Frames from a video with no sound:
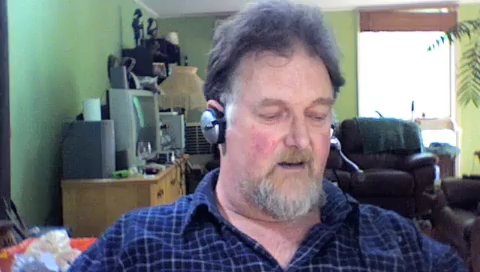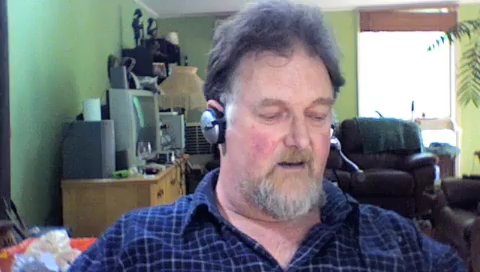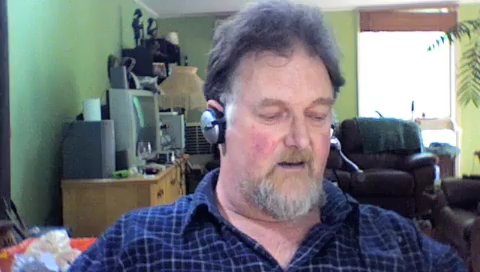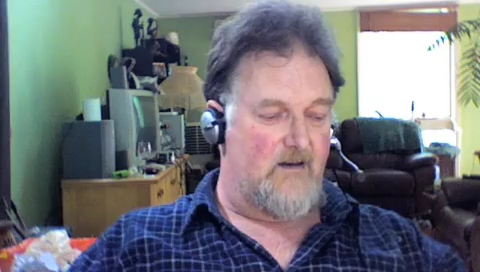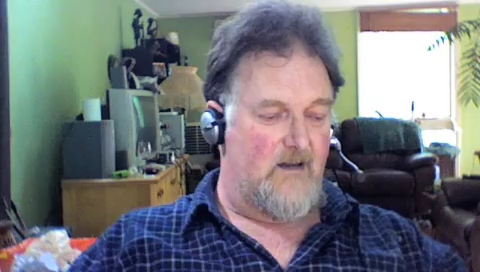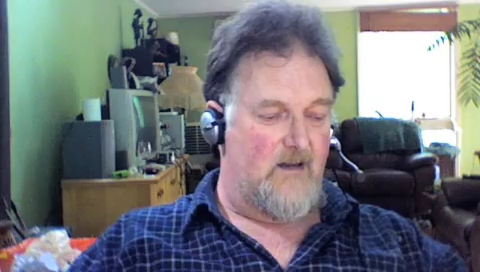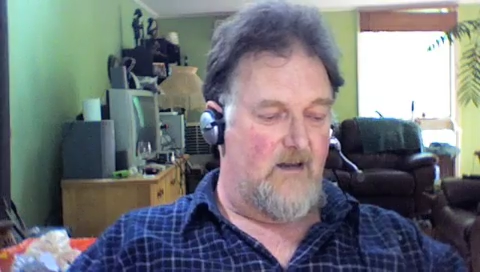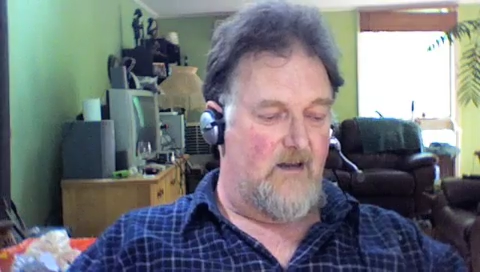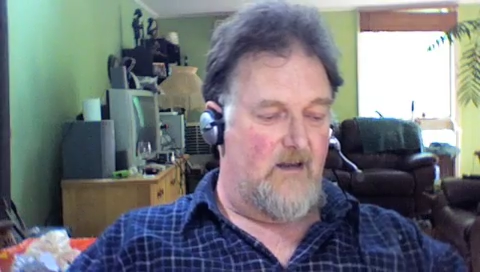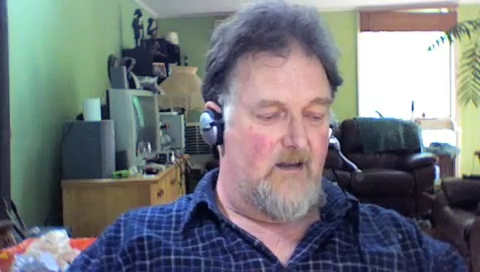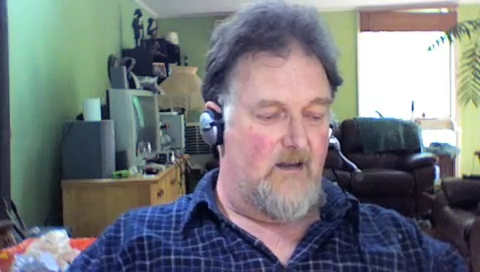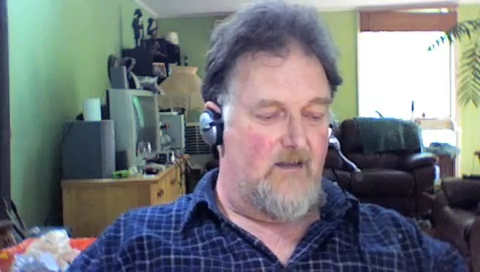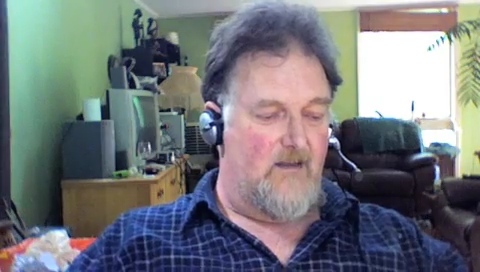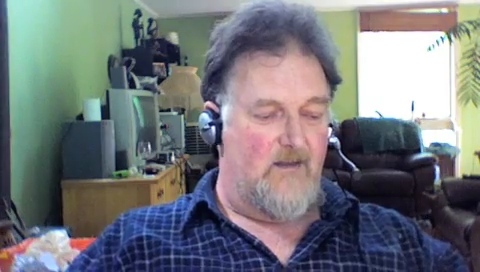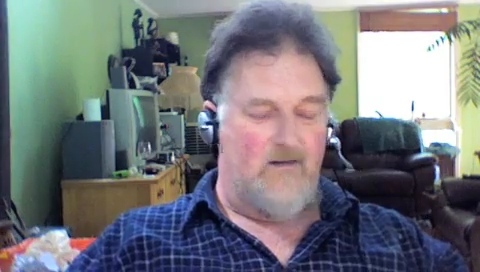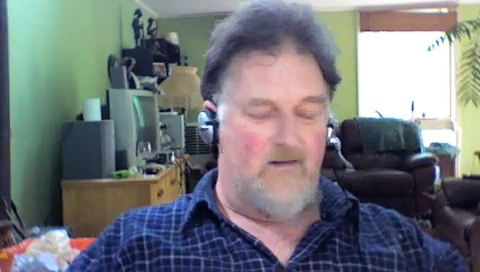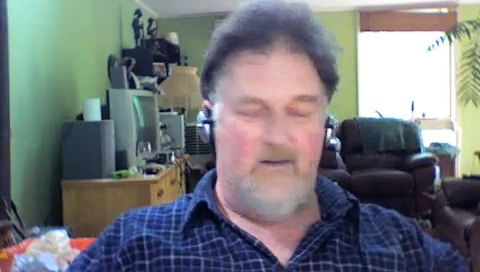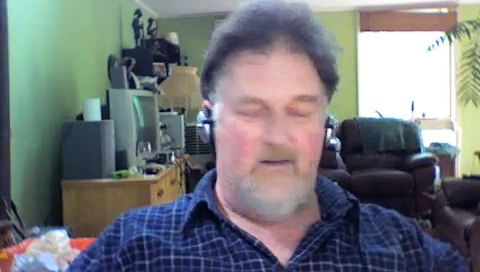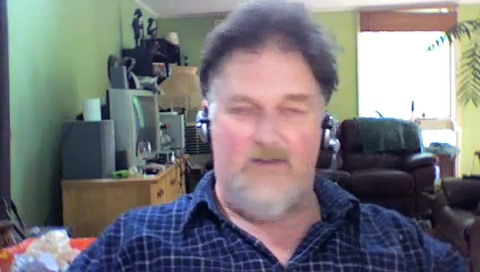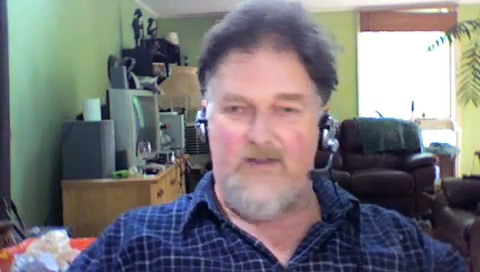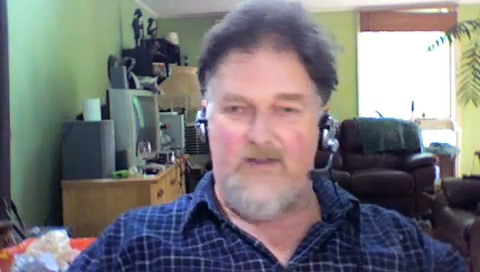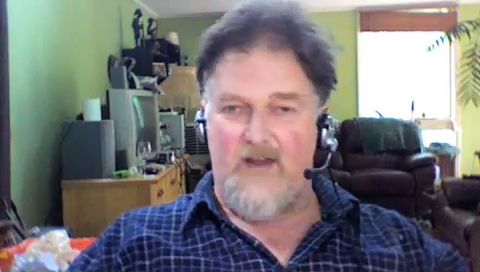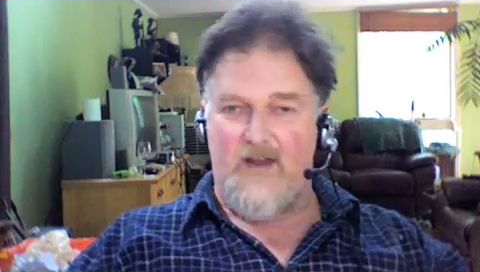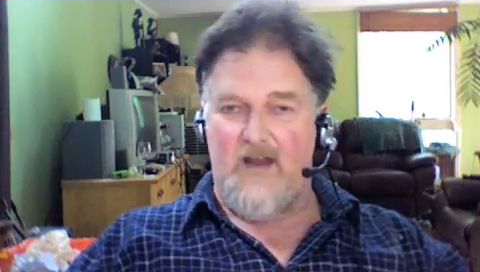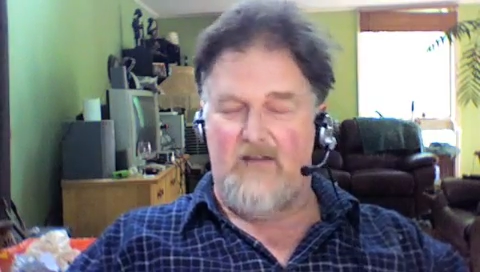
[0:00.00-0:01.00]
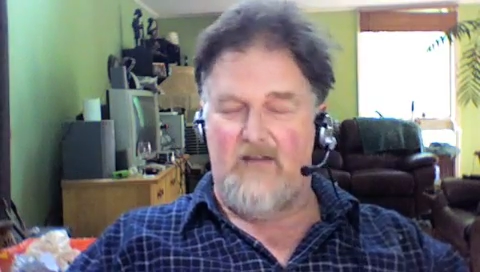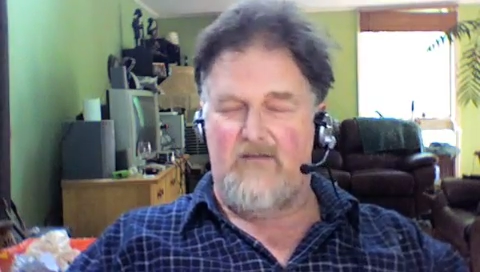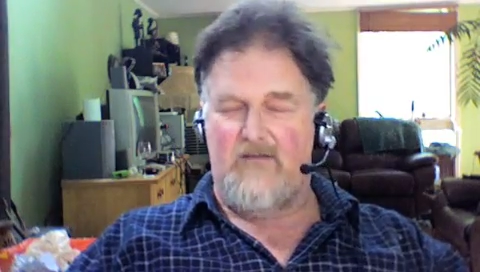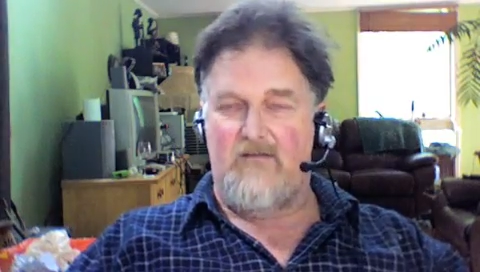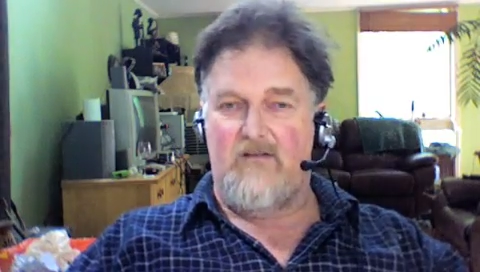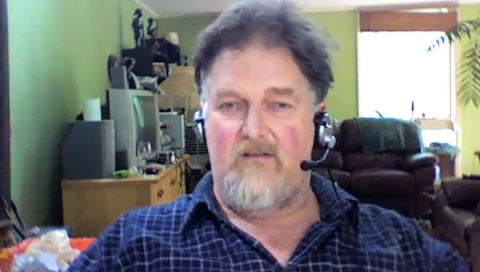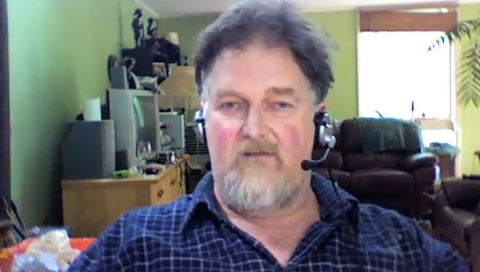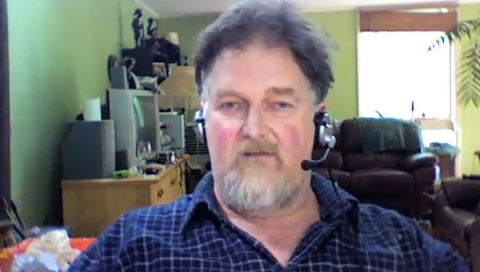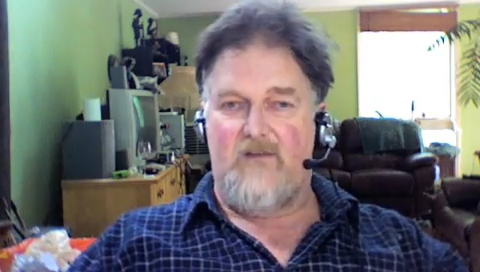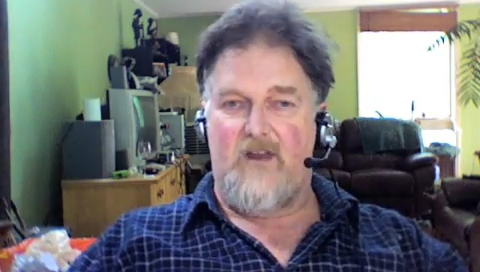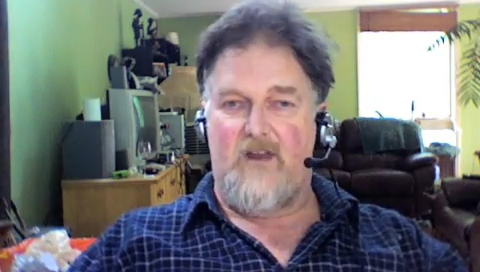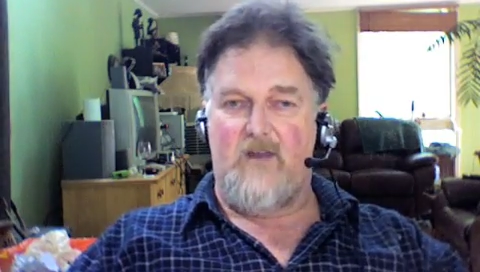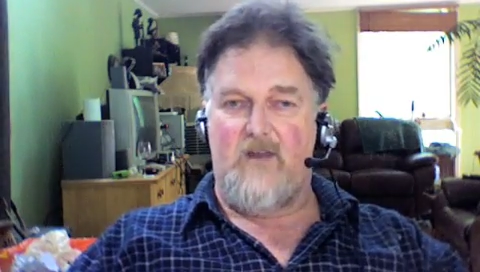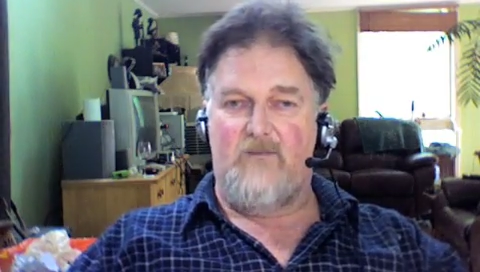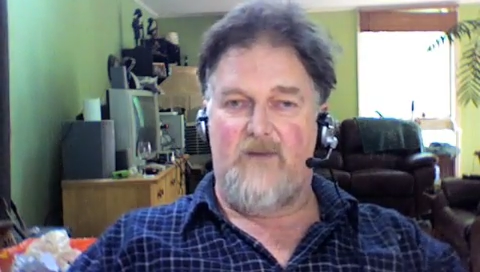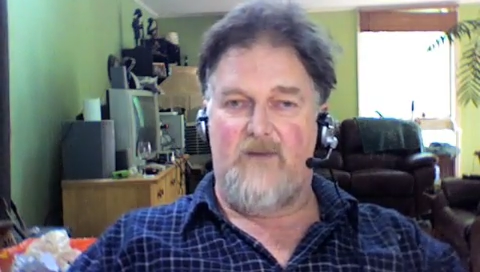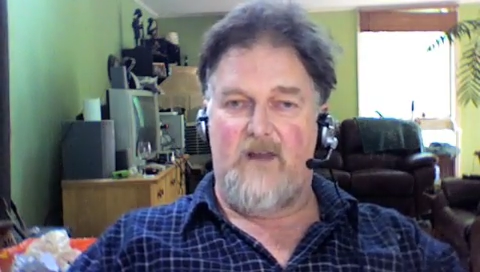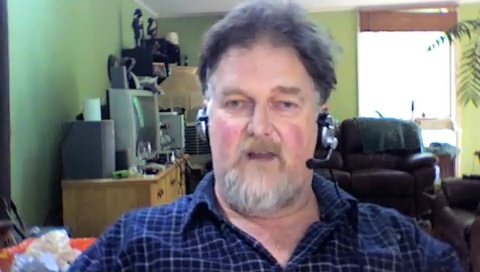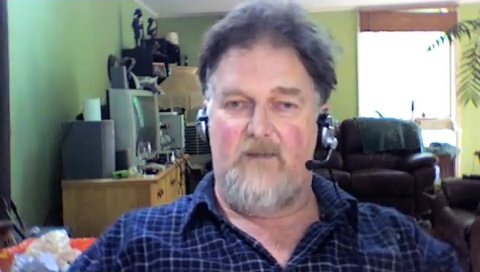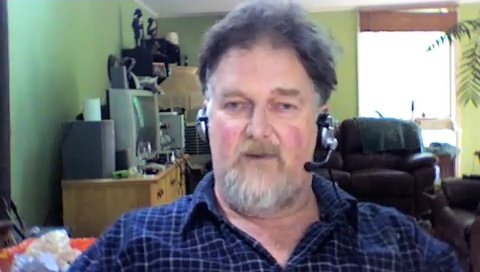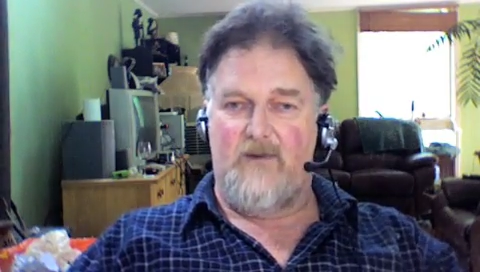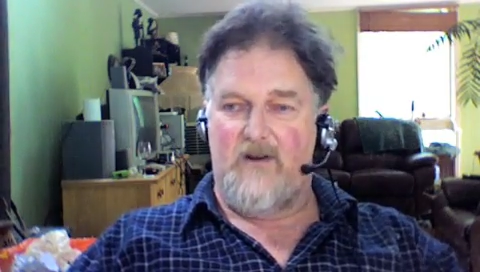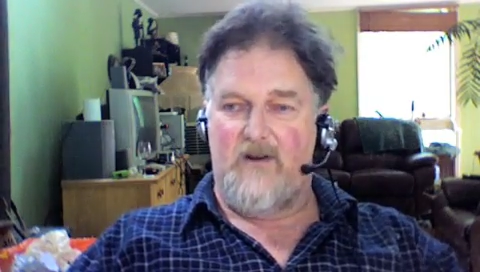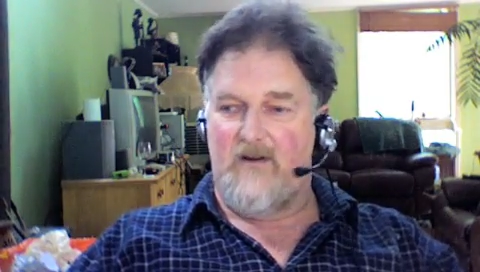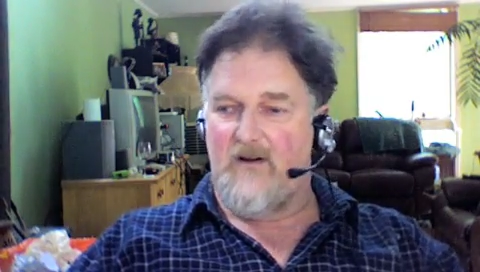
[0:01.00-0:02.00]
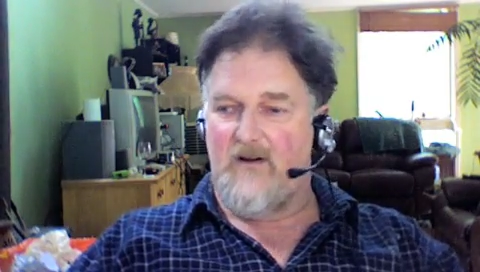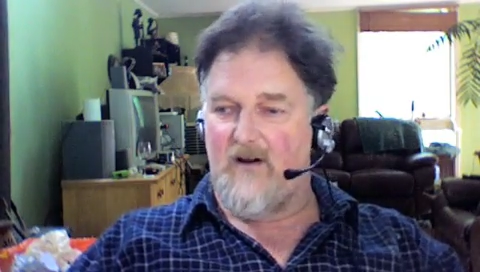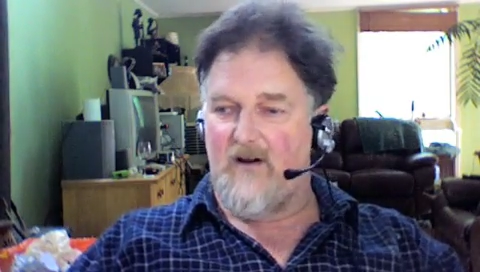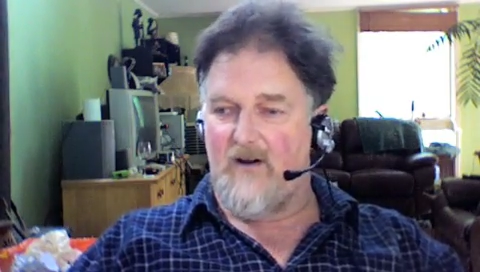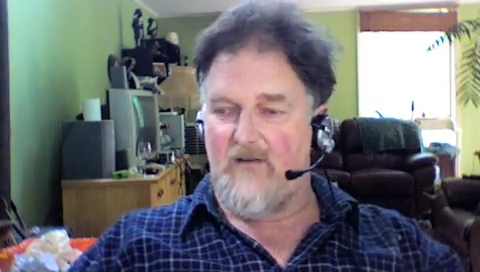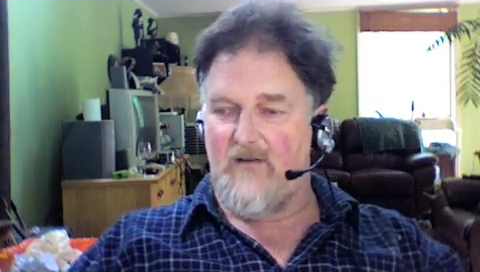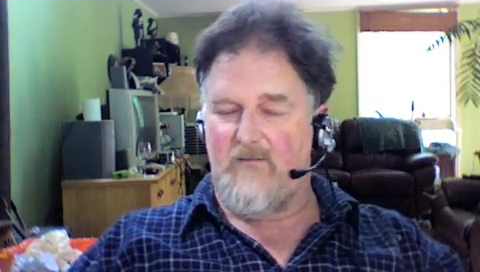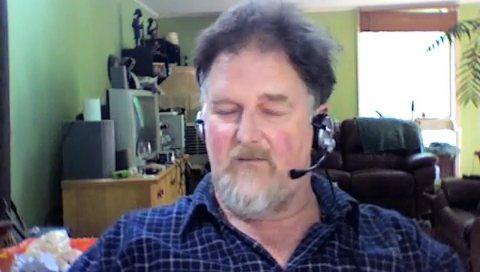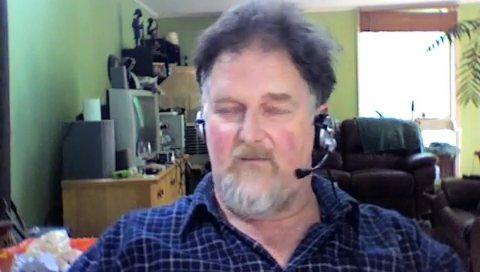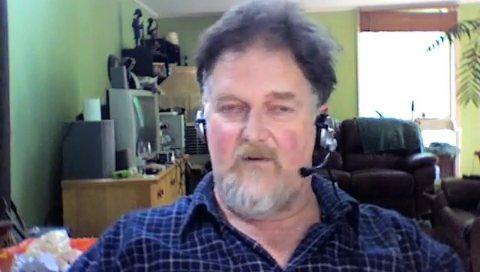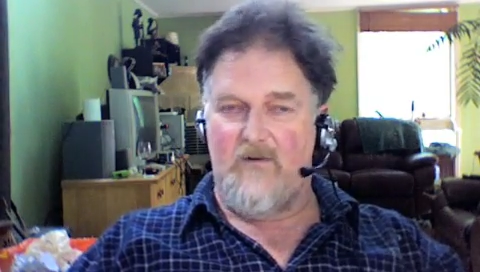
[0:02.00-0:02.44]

it. There are thousands of other people who got it